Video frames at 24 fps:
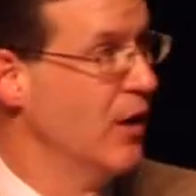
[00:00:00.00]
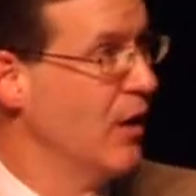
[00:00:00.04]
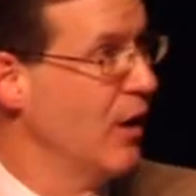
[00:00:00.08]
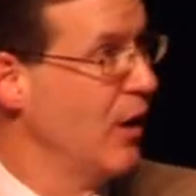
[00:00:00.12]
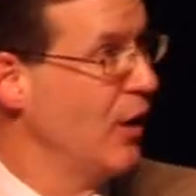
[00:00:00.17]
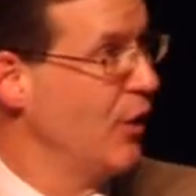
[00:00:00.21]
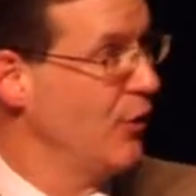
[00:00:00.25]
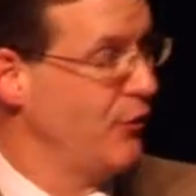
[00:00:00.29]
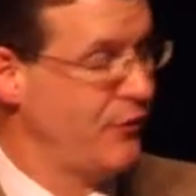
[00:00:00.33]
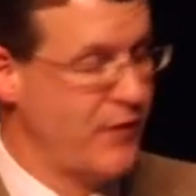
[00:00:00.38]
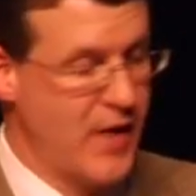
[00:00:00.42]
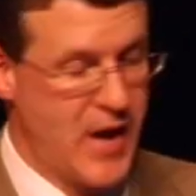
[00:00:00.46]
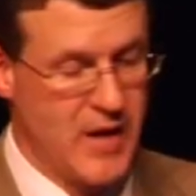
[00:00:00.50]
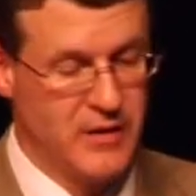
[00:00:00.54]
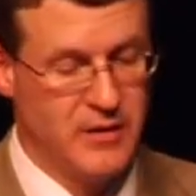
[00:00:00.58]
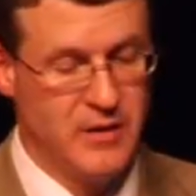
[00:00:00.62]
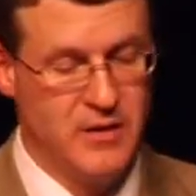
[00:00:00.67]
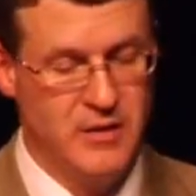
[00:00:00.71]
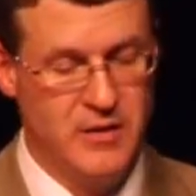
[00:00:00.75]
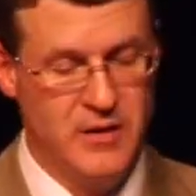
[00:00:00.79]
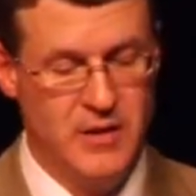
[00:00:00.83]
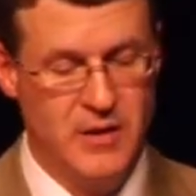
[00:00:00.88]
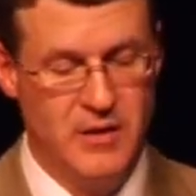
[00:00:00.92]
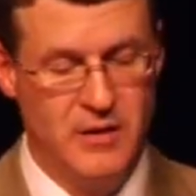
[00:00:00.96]
are in fact
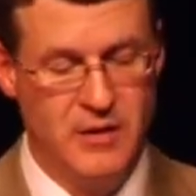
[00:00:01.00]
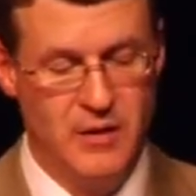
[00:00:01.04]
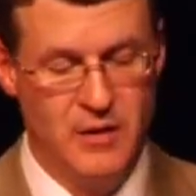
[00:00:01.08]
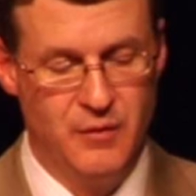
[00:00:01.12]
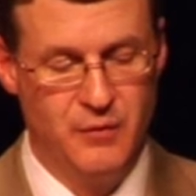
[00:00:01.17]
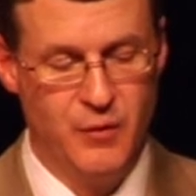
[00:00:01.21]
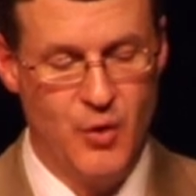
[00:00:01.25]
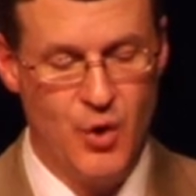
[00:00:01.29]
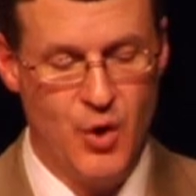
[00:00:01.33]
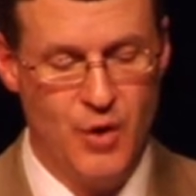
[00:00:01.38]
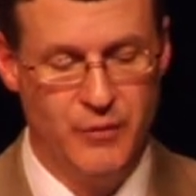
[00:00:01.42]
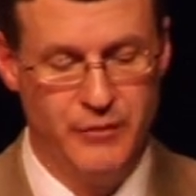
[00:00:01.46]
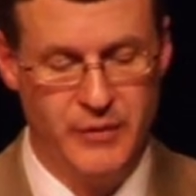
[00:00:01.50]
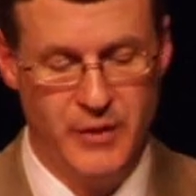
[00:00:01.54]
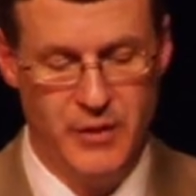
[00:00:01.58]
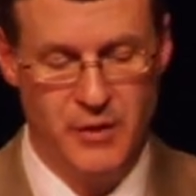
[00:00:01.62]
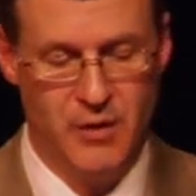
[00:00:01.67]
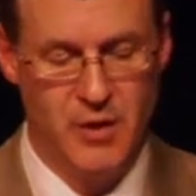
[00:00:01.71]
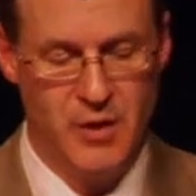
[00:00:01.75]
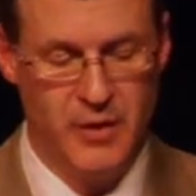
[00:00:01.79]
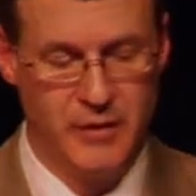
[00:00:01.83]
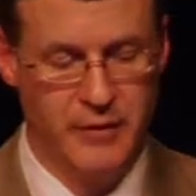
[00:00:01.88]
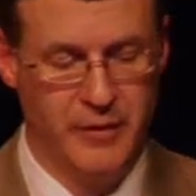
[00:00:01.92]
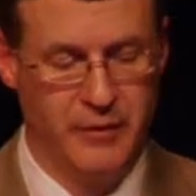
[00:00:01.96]
indeed involved in
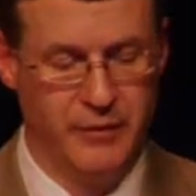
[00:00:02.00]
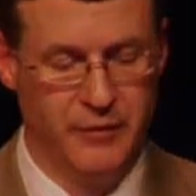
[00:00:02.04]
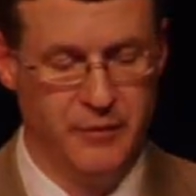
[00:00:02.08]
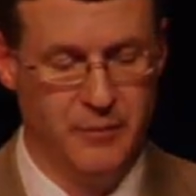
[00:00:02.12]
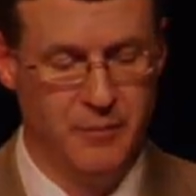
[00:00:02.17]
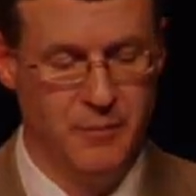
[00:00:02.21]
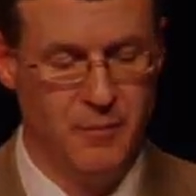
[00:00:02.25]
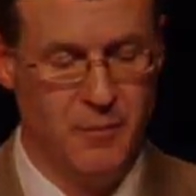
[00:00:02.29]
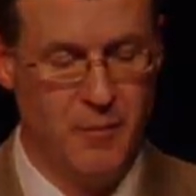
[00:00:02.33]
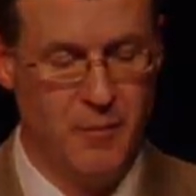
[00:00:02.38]
autism.